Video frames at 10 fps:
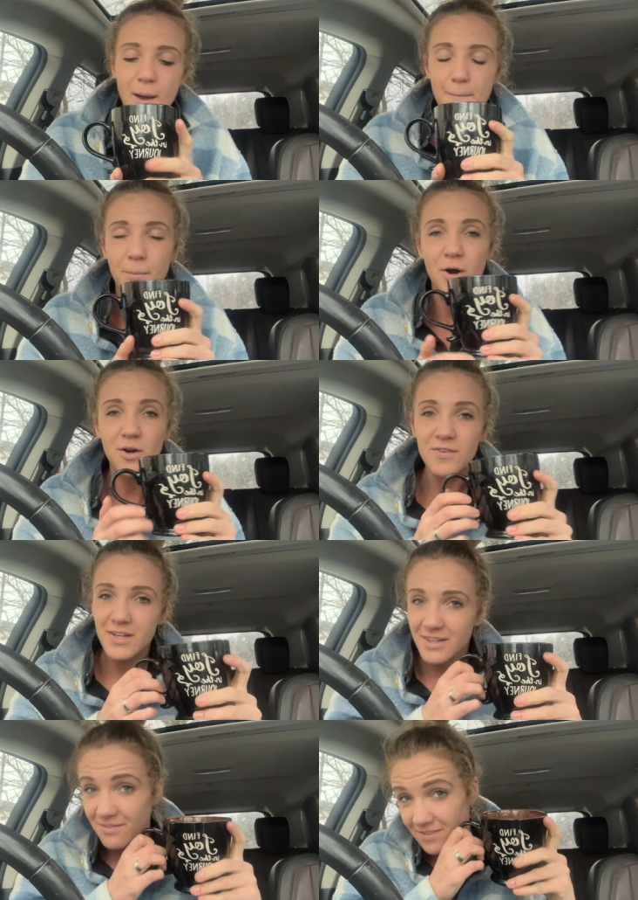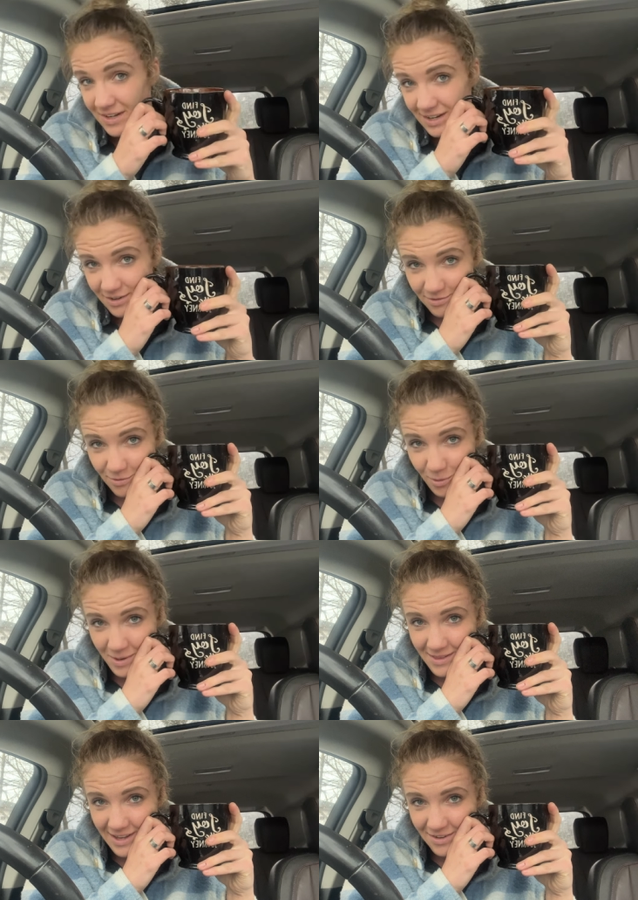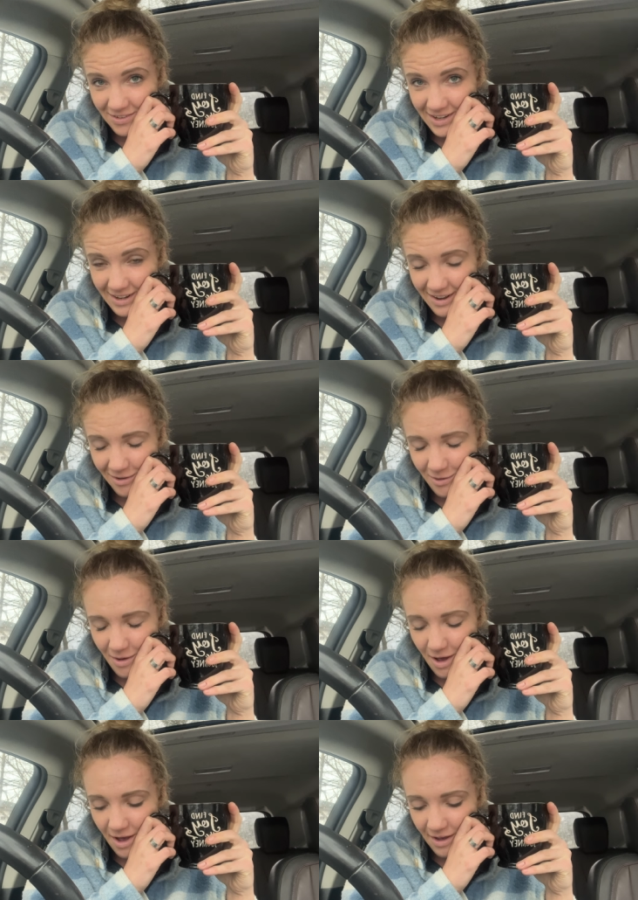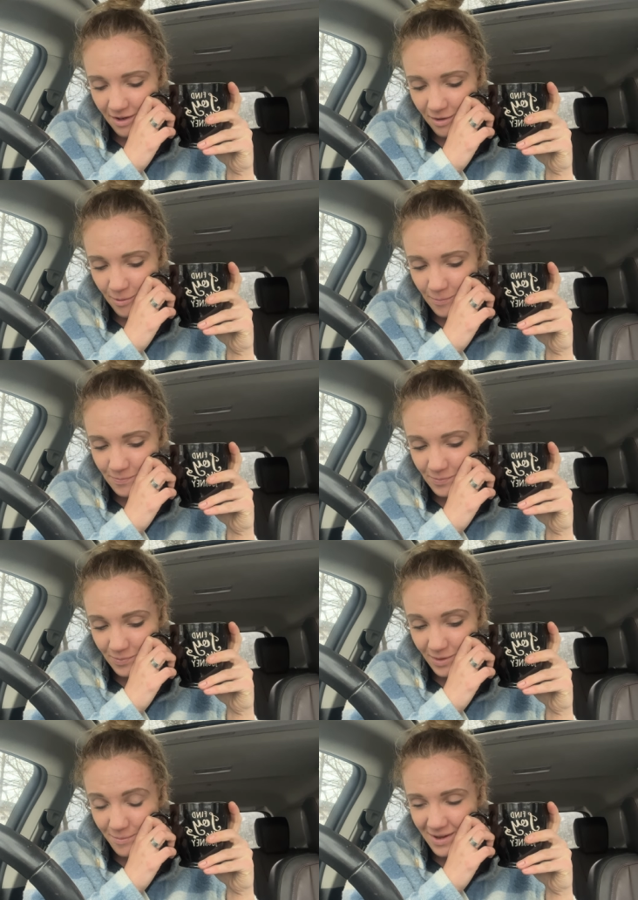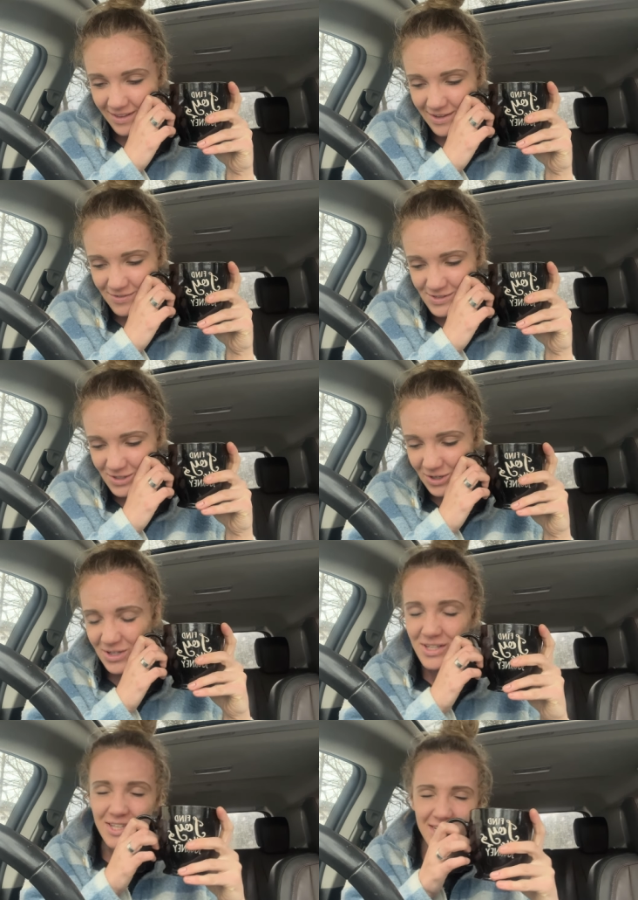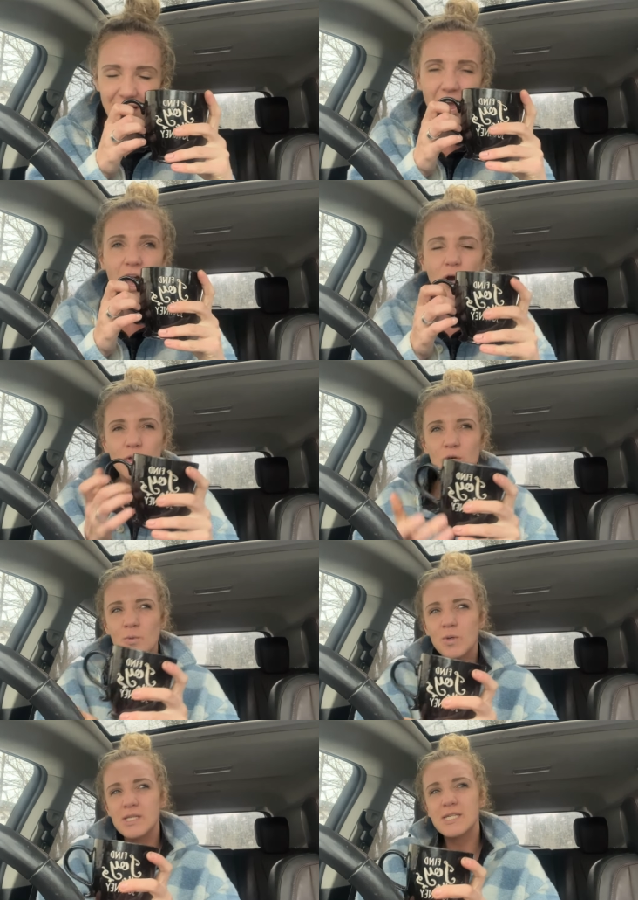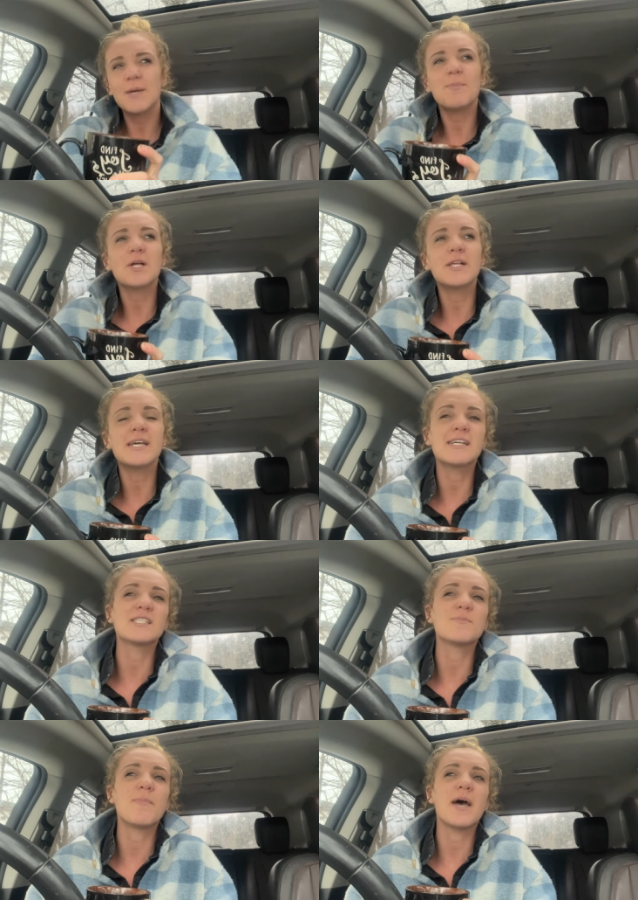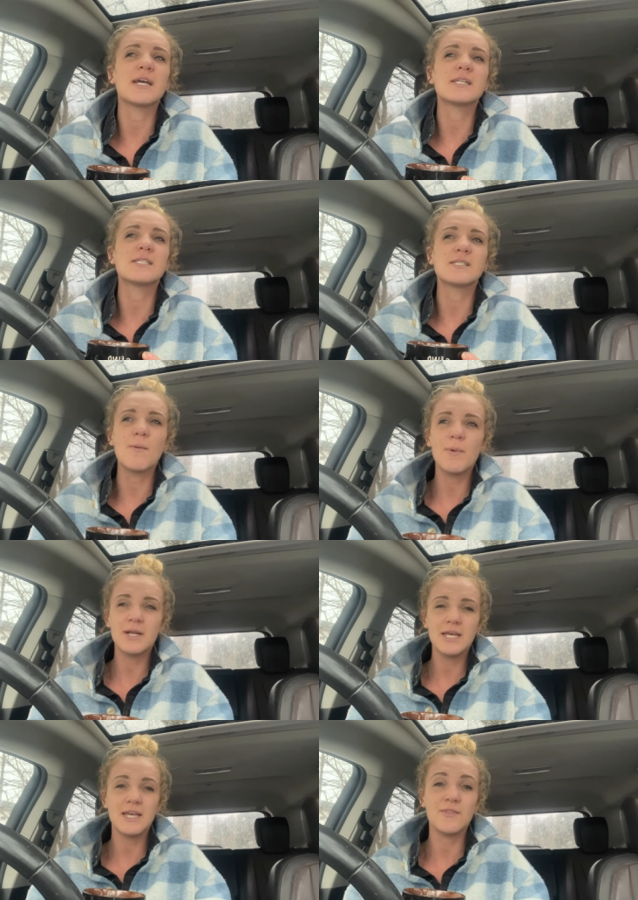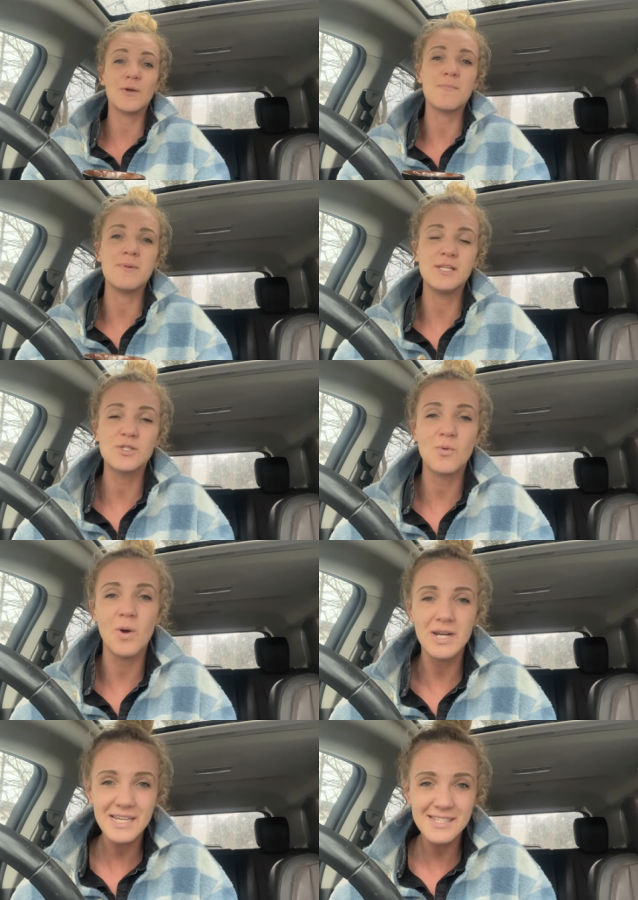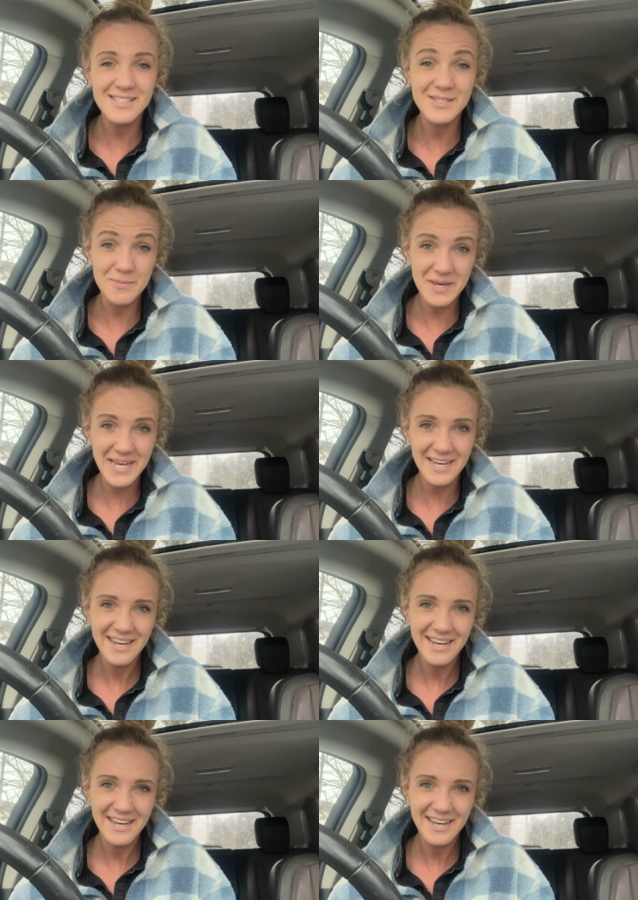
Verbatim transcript: Perfectly fitting for my life right now. Um, my life is currently how you would typically expect somebody in their mid twenties to be.